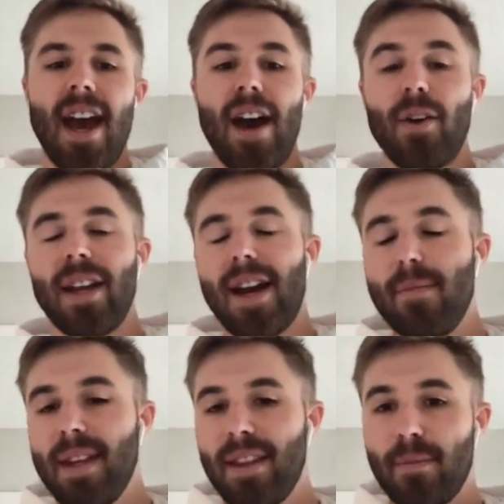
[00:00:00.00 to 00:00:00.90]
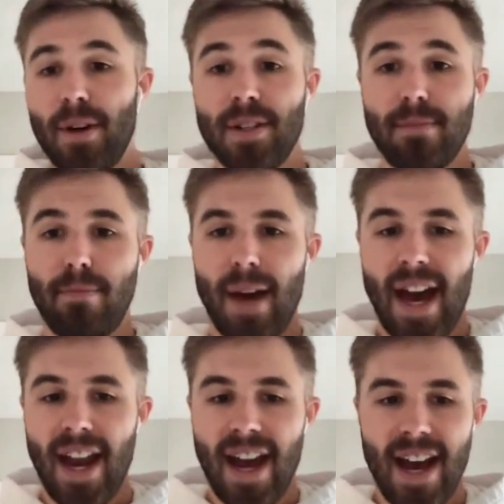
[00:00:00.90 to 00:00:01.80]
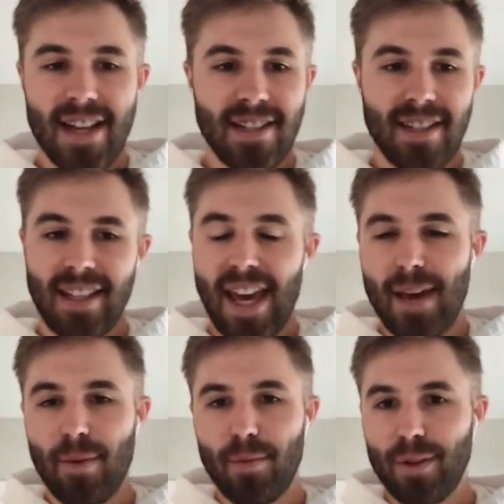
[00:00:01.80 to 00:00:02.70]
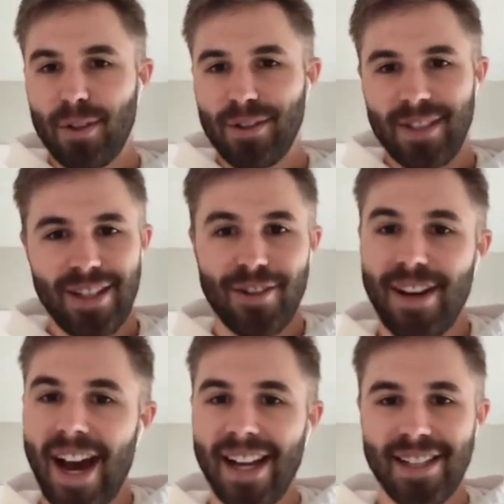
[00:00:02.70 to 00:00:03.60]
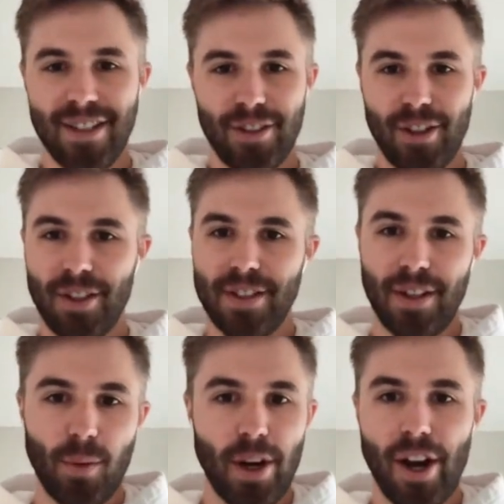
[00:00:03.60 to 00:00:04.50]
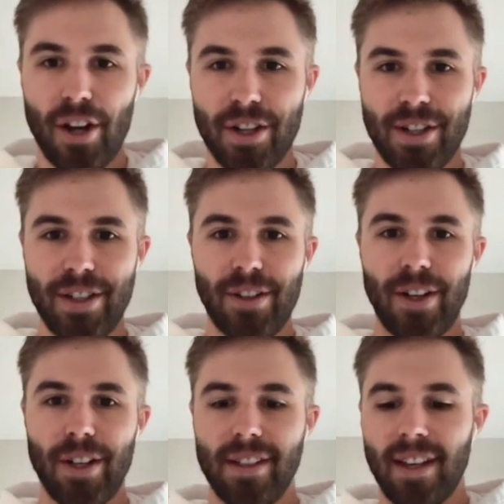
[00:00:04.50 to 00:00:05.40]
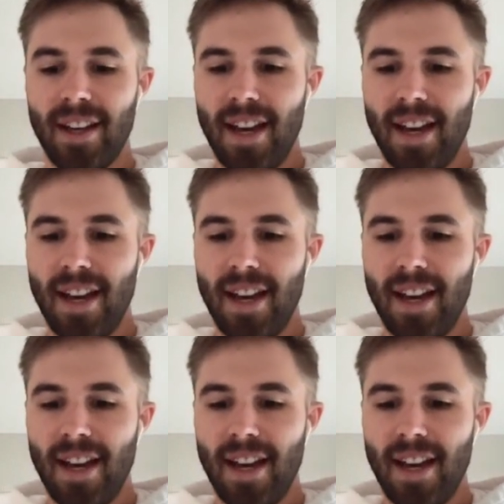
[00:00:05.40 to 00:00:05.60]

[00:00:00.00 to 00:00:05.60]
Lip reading: how can I be the most badass and capable, 90-year-old or 100-year-old?